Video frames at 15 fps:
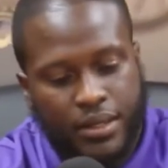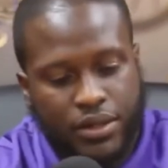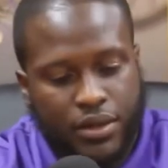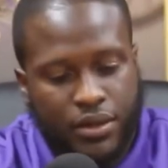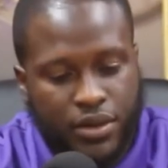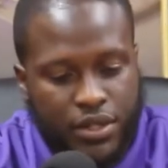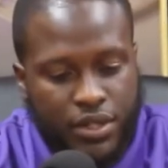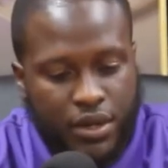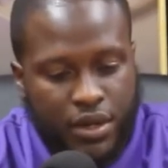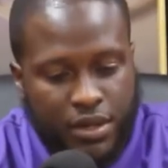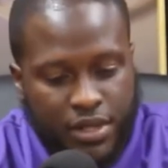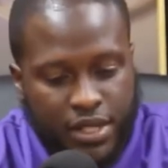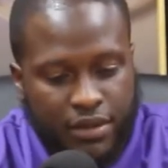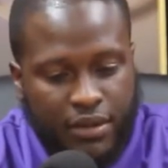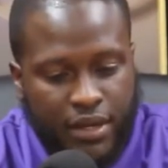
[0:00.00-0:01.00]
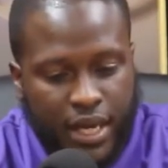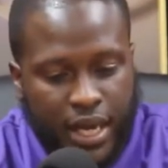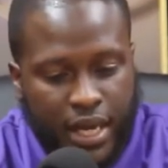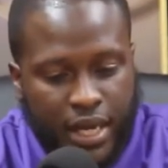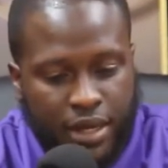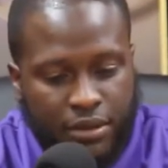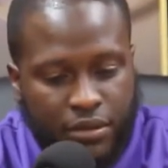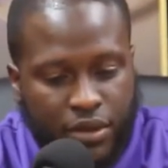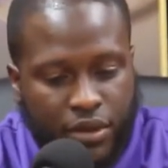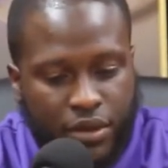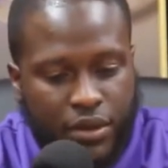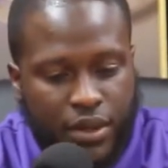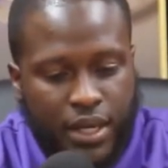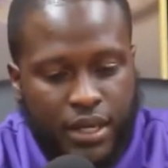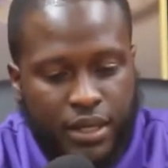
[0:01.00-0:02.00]
Let's go to Psalm 78 real
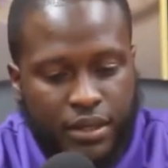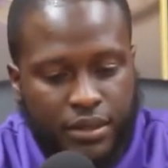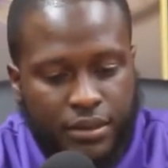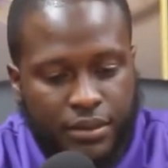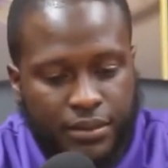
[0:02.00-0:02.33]
quick.